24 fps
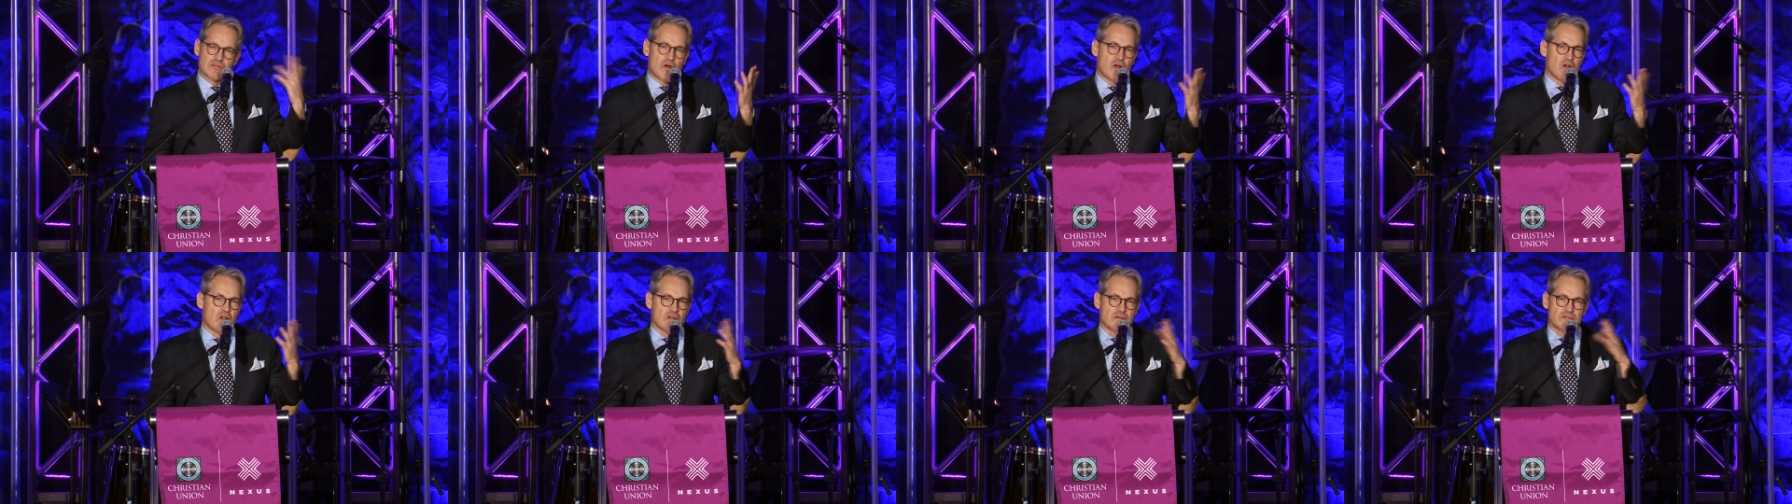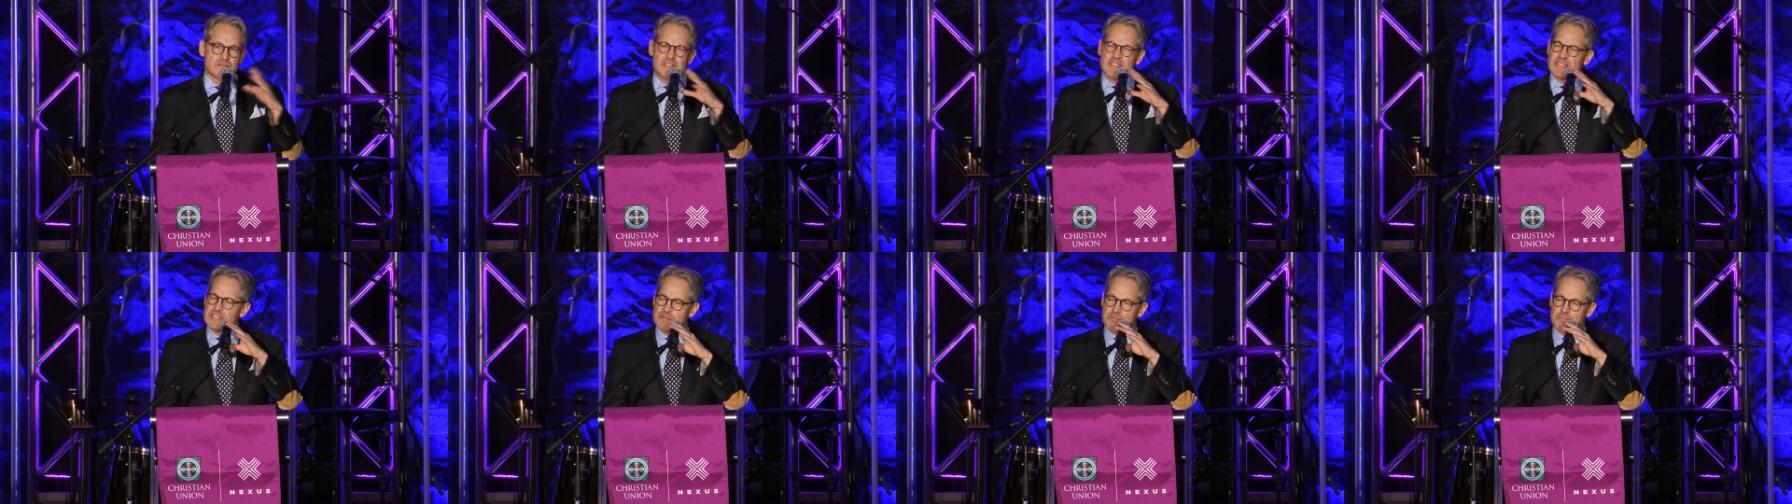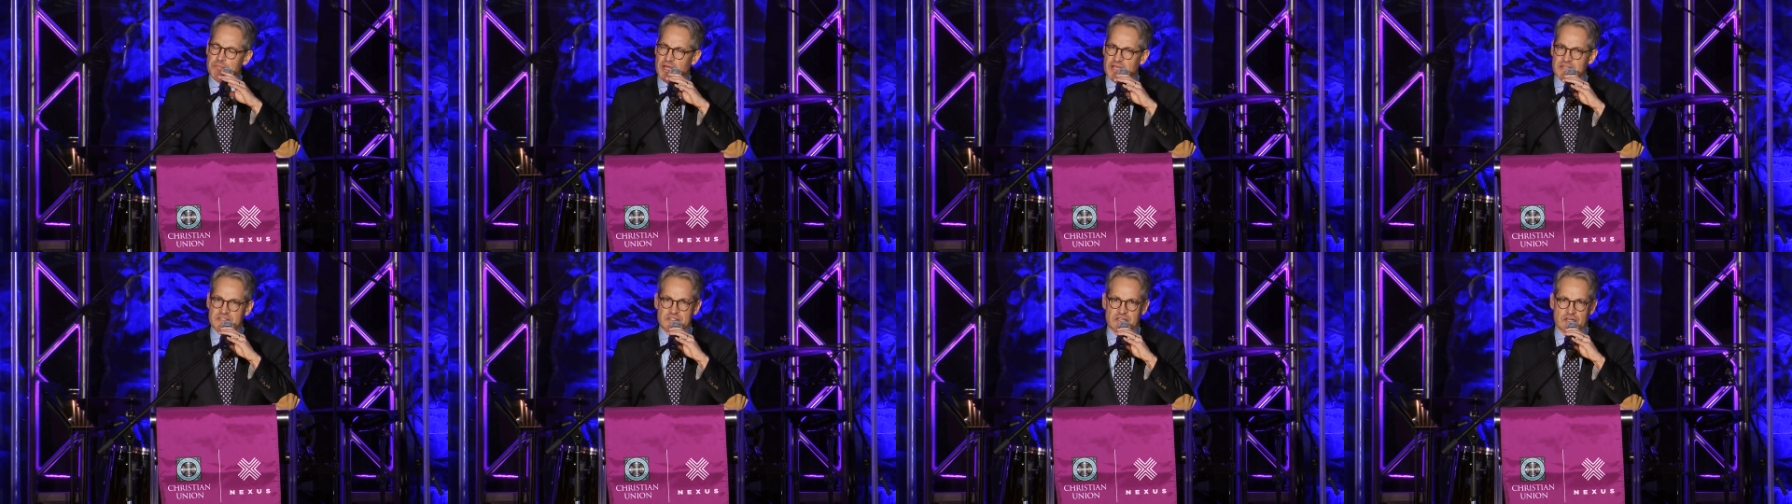all, this is
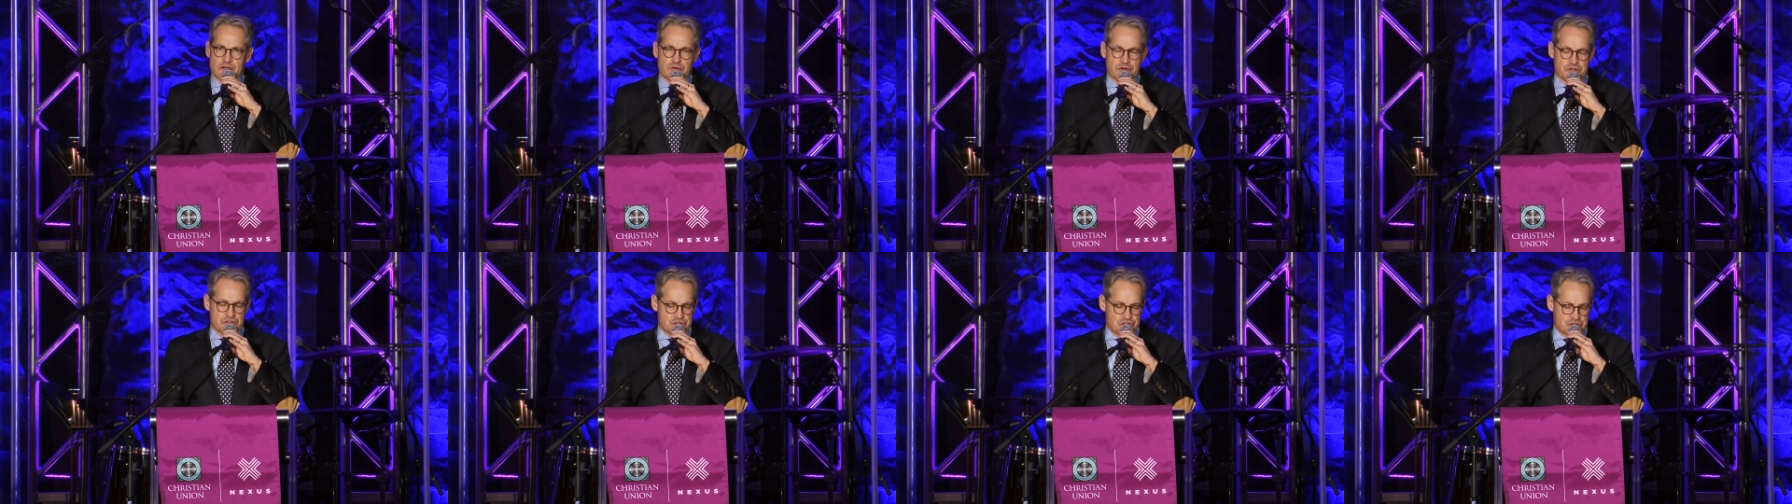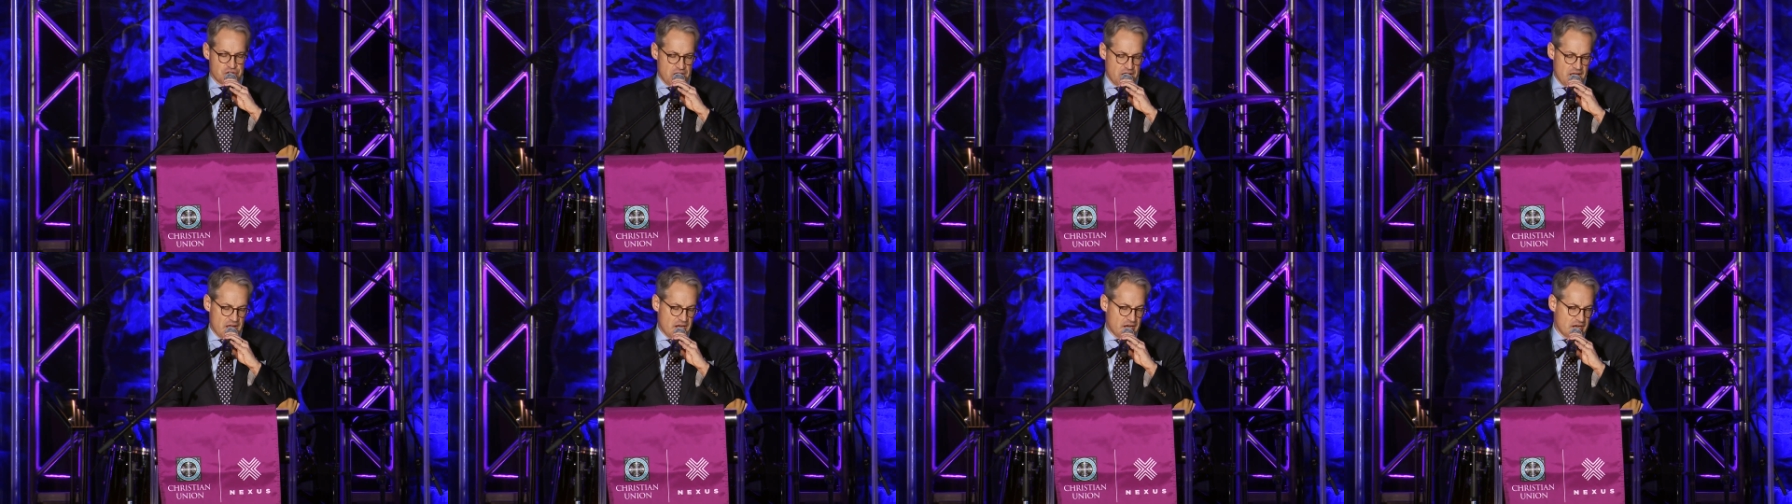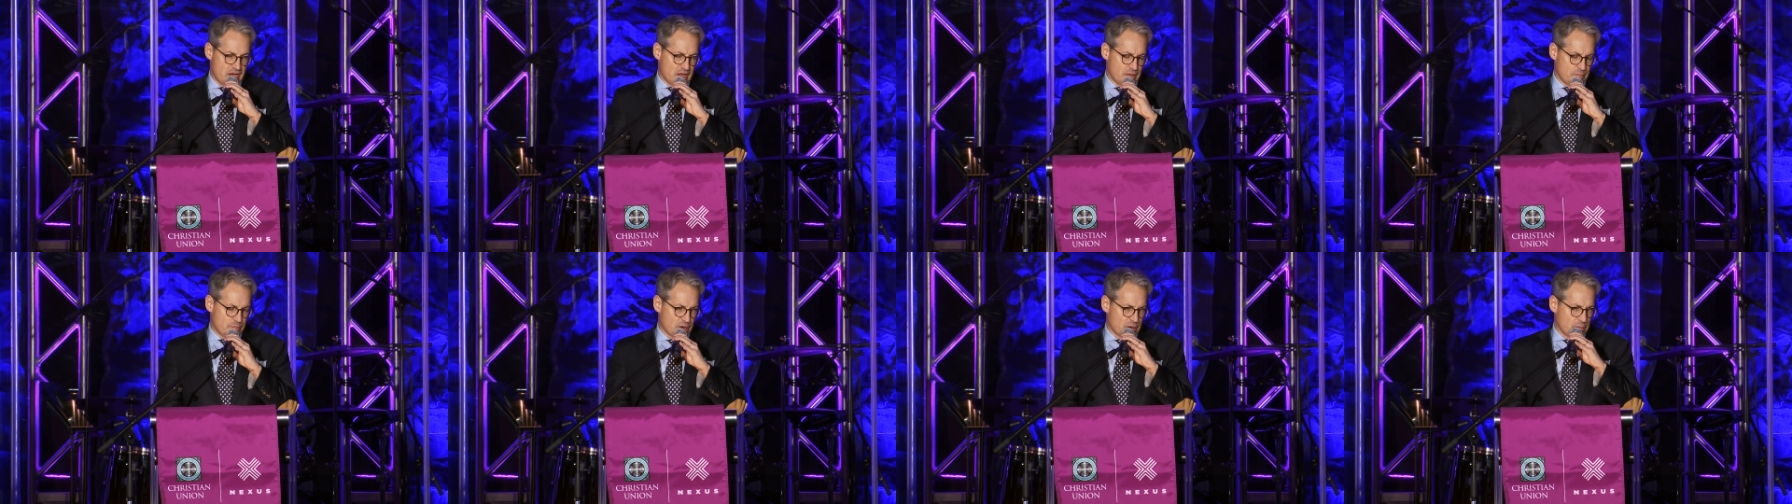basic
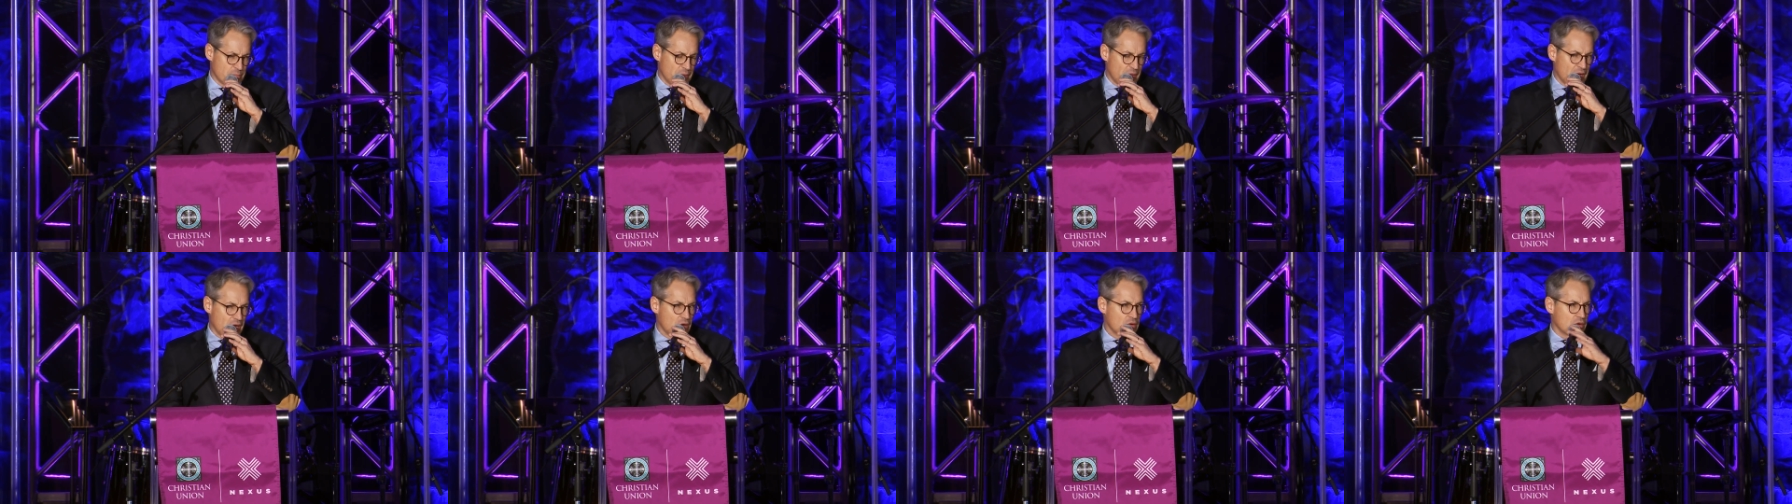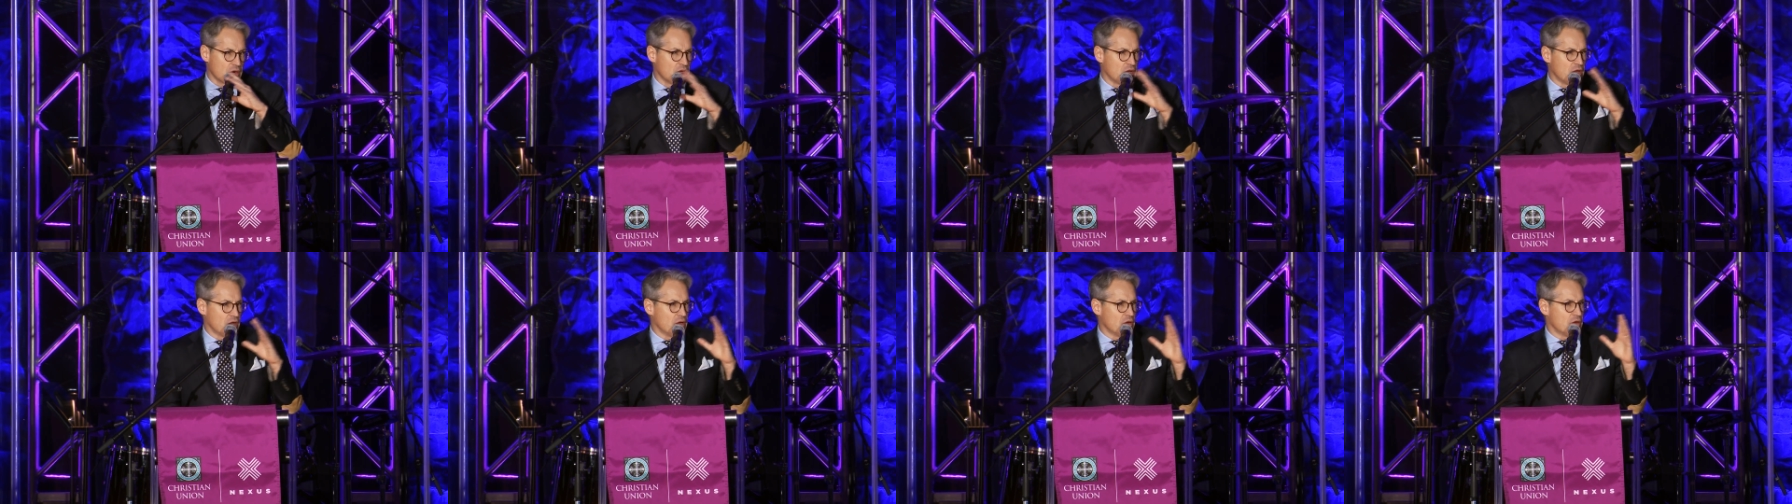Christianity, but about,